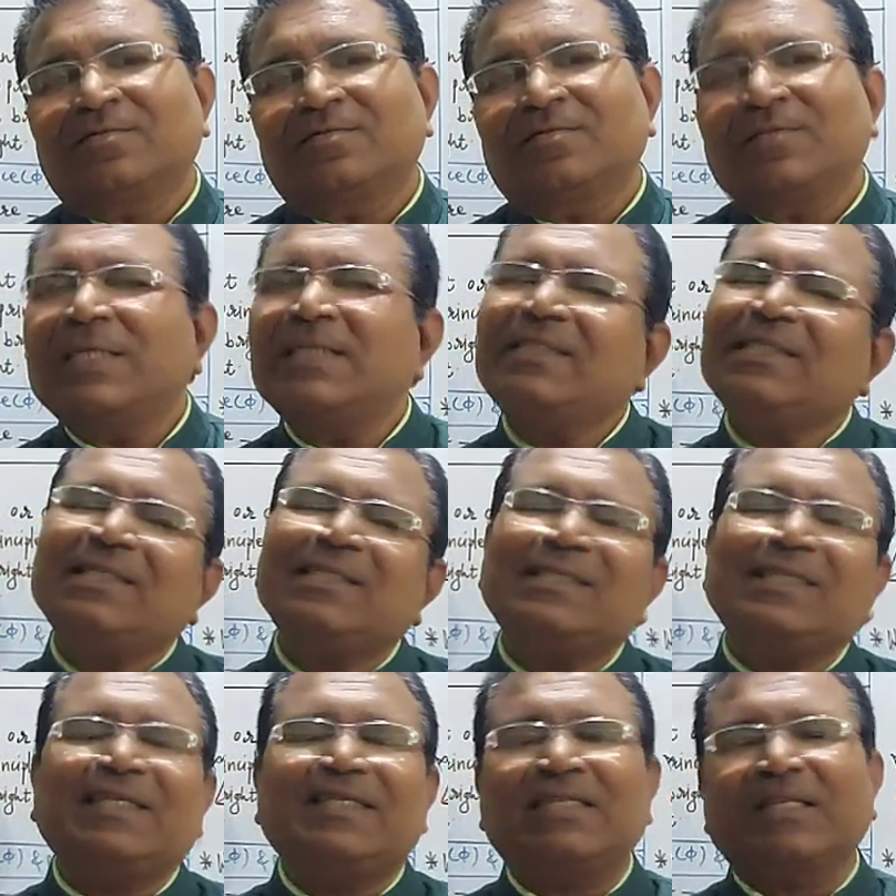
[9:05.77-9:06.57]
This
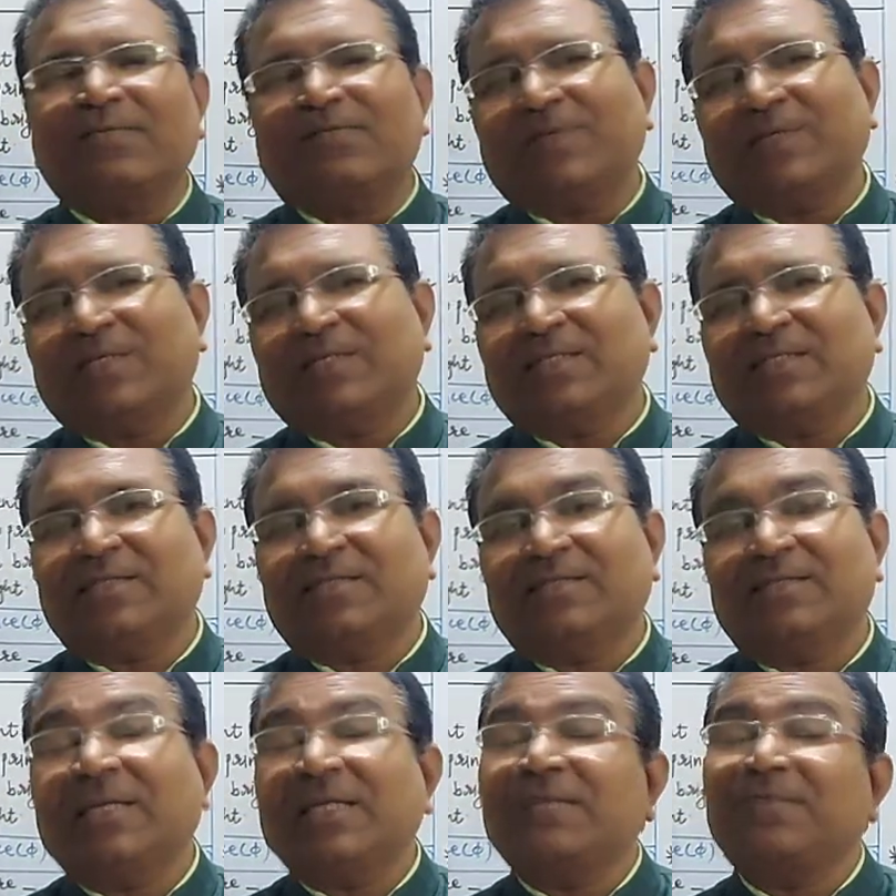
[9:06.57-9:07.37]
is interference.
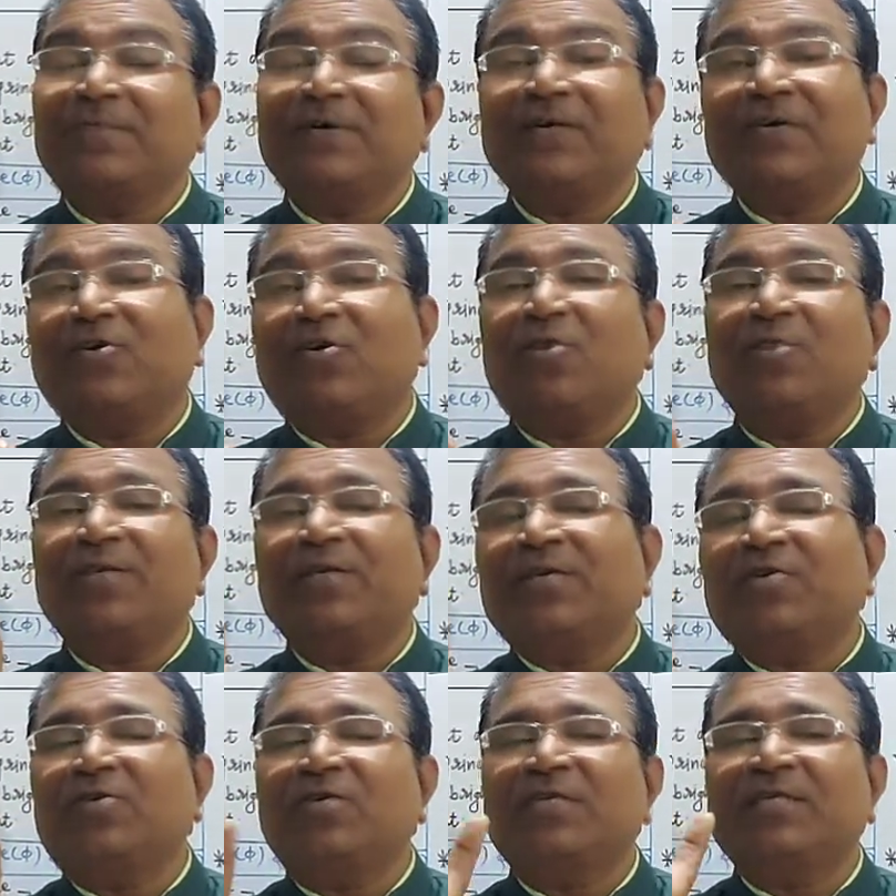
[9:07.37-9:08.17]
That
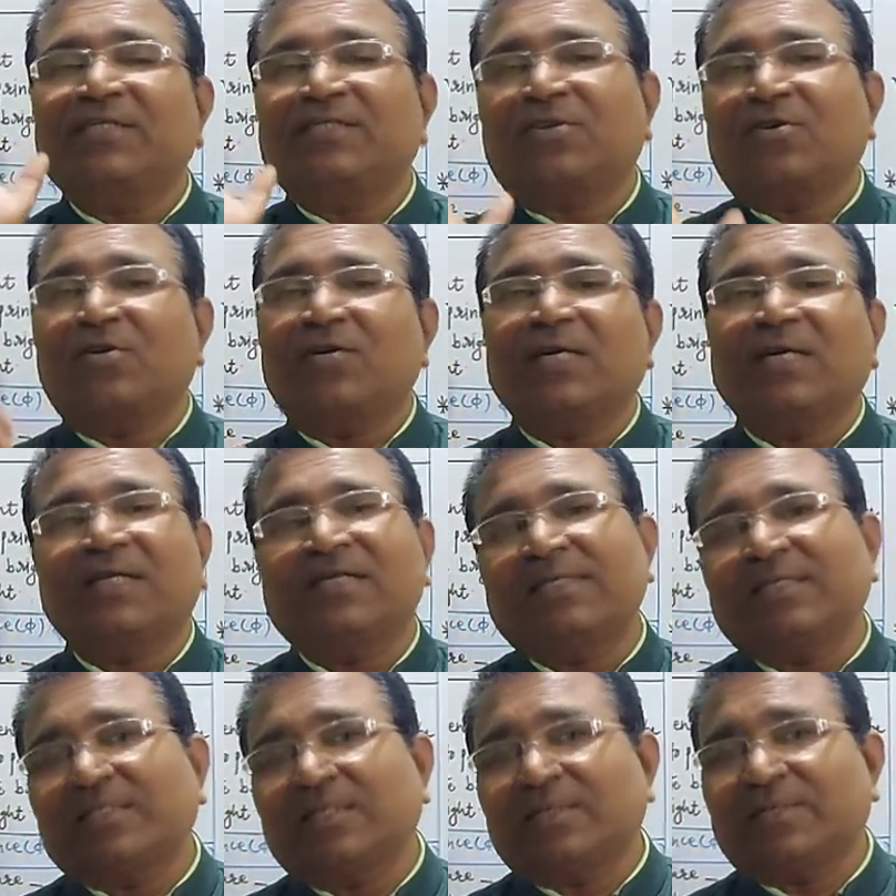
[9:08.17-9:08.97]
phenomenon is called as
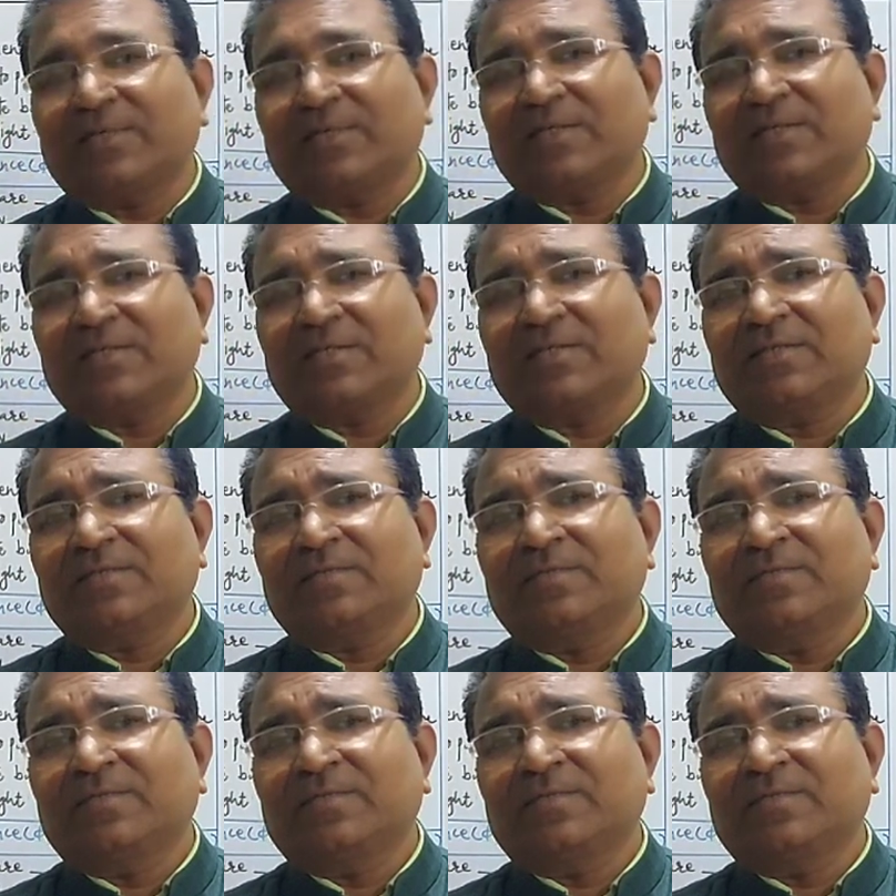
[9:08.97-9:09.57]
interference,